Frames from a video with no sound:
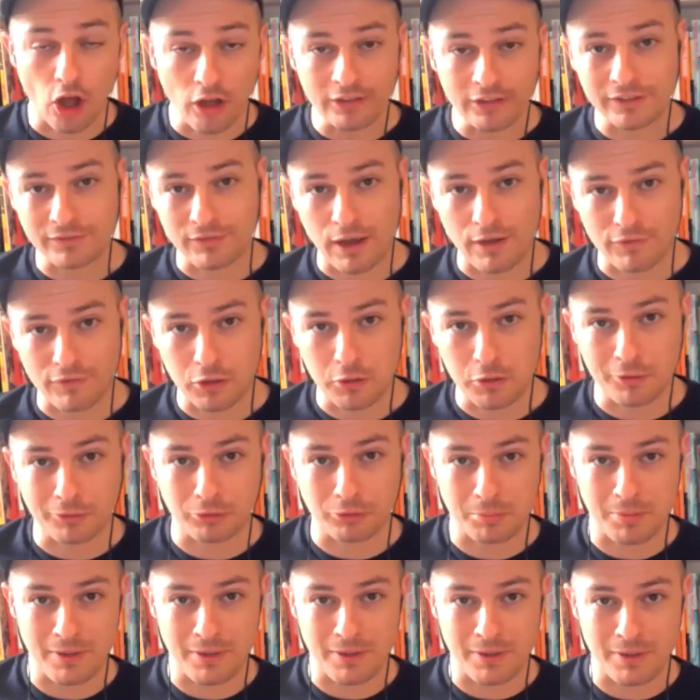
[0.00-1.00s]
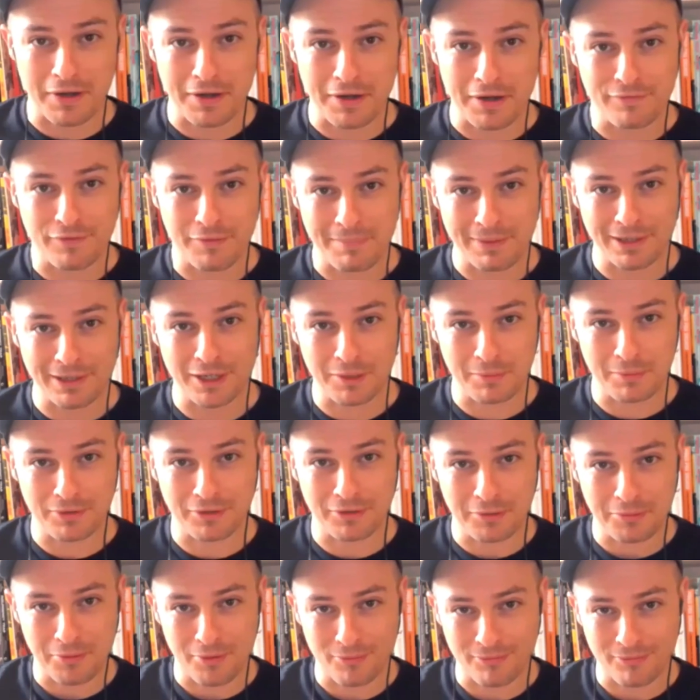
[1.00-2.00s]
lots of our viewers will be very familiar
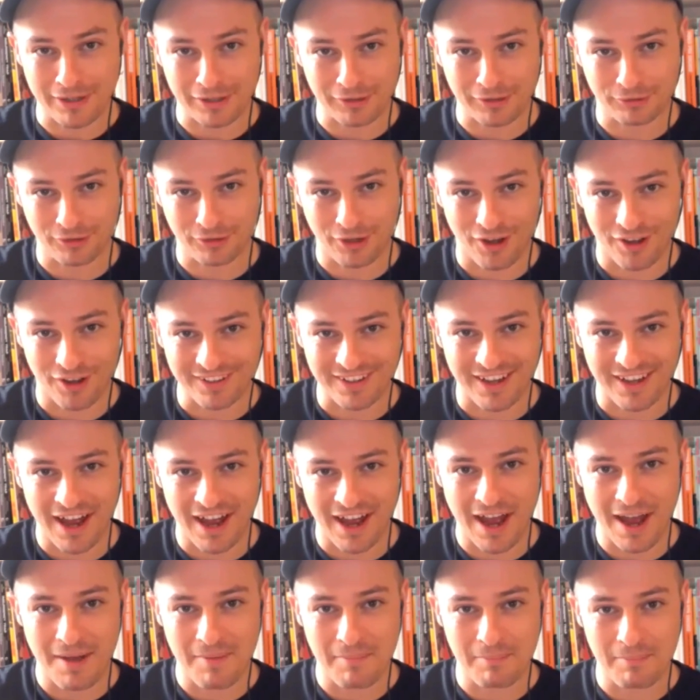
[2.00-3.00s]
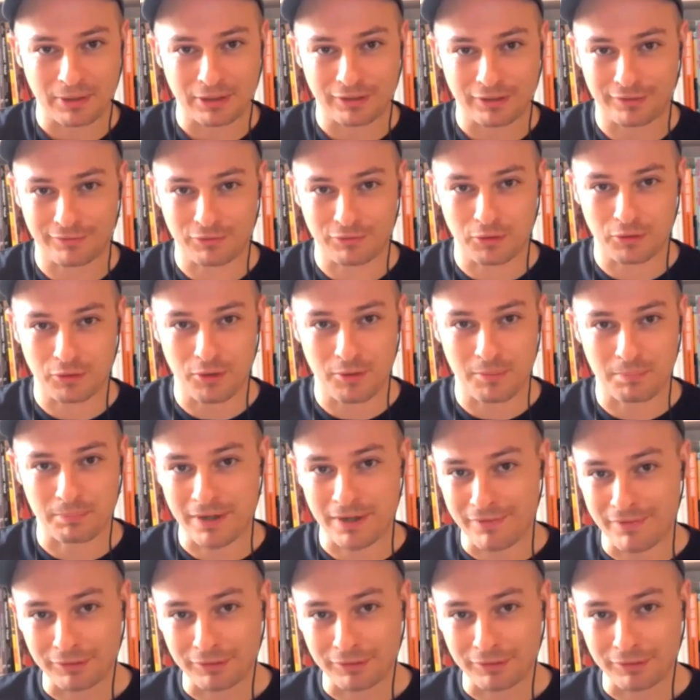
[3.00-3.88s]
with you already, Siân, because of your